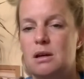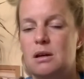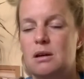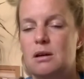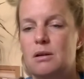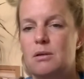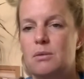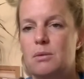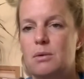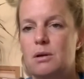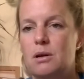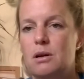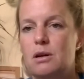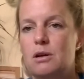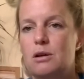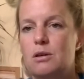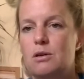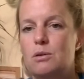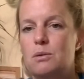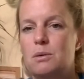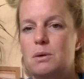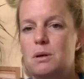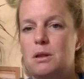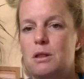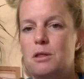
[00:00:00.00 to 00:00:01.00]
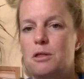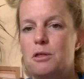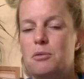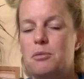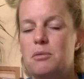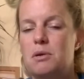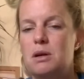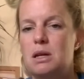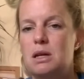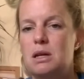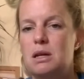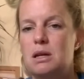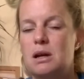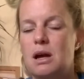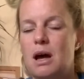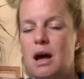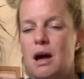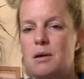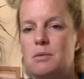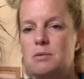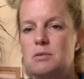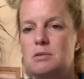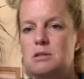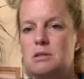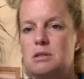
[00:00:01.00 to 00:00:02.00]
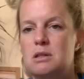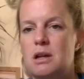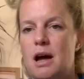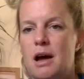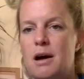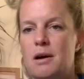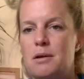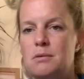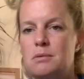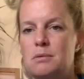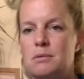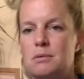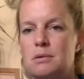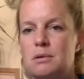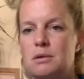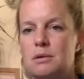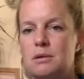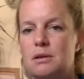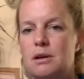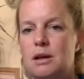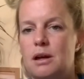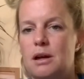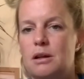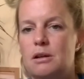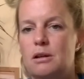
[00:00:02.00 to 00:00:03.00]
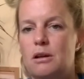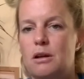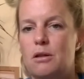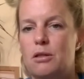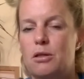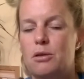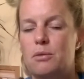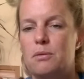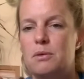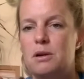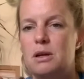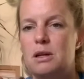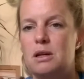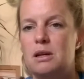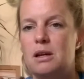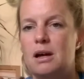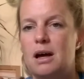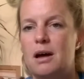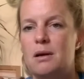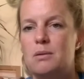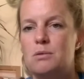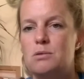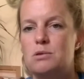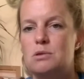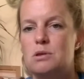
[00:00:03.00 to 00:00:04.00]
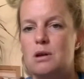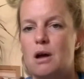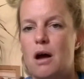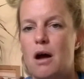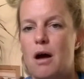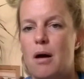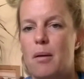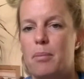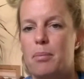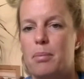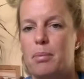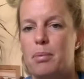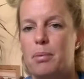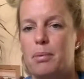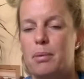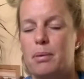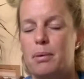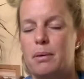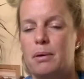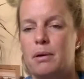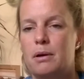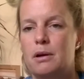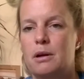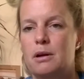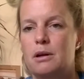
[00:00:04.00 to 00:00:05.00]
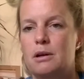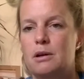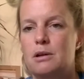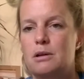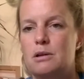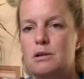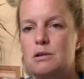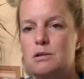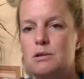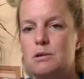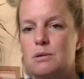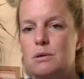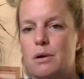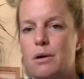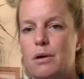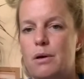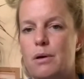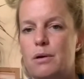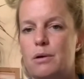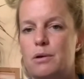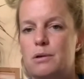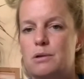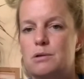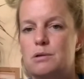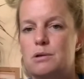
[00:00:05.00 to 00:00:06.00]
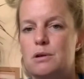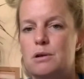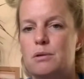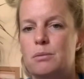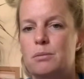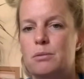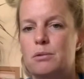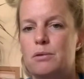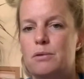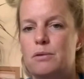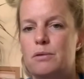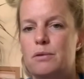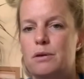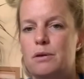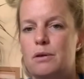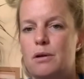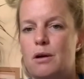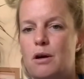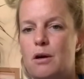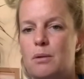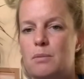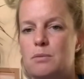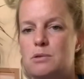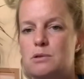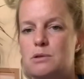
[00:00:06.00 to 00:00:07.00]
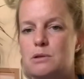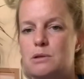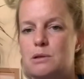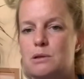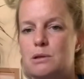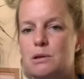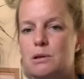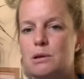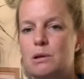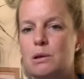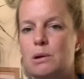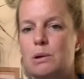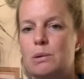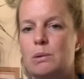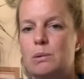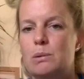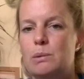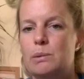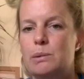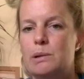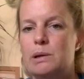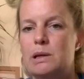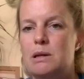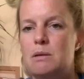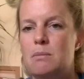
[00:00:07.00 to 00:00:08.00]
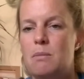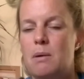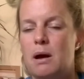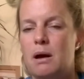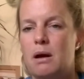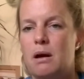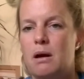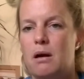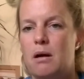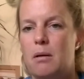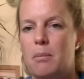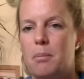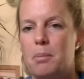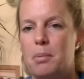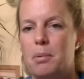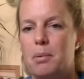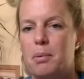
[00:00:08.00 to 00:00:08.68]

We're gonna go in 3 counts down and 3 counts up. So also move the arms slowly back up.